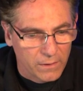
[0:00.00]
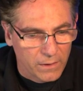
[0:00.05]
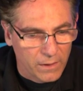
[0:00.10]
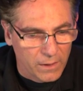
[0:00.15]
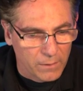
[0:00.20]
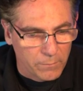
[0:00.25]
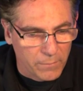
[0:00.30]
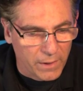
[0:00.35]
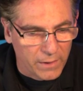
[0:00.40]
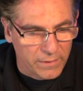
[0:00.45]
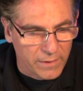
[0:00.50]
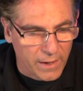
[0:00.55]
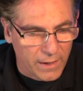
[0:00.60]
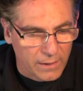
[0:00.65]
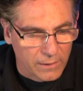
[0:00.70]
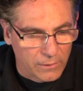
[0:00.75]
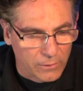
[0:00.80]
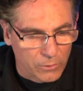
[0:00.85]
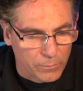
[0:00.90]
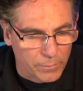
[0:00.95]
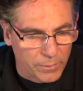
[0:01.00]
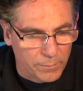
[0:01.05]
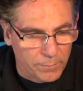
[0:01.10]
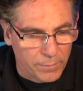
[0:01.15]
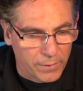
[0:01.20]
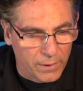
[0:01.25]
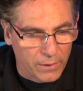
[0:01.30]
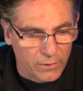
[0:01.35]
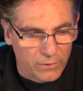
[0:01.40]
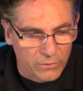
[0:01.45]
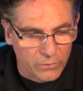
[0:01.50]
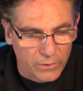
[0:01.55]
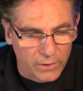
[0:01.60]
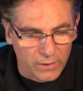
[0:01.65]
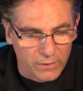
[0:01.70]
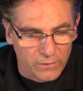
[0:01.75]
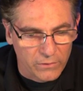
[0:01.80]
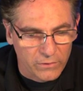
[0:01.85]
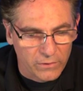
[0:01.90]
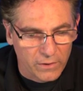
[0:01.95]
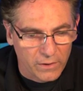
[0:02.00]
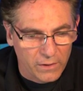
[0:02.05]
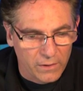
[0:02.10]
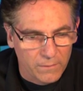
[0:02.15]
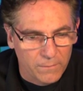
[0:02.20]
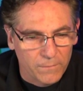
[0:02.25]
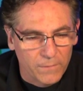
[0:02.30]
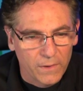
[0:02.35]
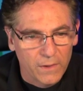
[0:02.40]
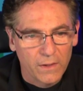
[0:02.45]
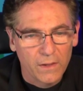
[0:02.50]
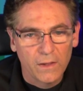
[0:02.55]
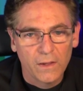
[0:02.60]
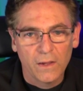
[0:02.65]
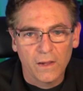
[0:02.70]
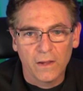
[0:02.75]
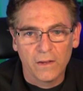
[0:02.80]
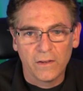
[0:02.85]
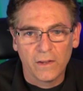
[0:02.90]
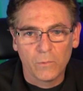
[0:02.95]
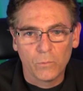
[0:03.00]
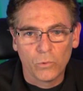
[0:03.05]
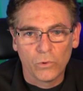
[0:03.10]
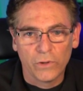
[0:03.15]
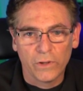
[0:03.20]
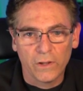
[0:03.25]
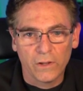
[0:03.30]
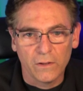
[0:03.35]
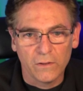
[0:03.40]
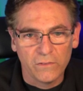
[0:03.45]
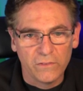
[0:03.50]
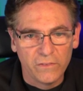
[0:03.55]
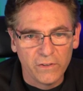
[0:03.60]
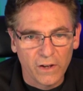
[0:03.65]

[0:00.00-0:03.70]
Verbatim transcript: and make that a little bit bigger so I can see it. And then we'll hit